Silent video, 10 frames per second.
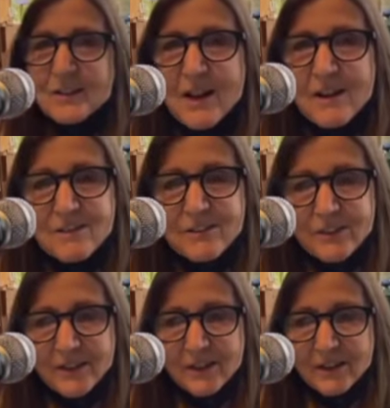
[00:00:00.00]
love
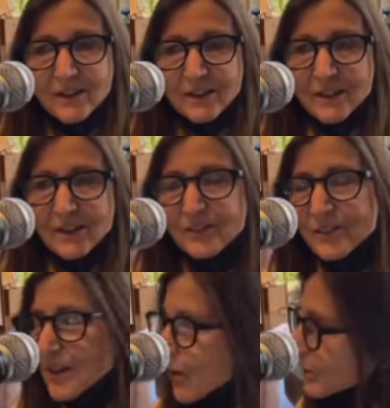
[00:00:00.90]
is
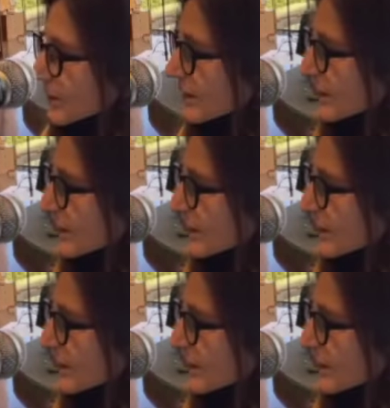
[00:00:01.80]
the only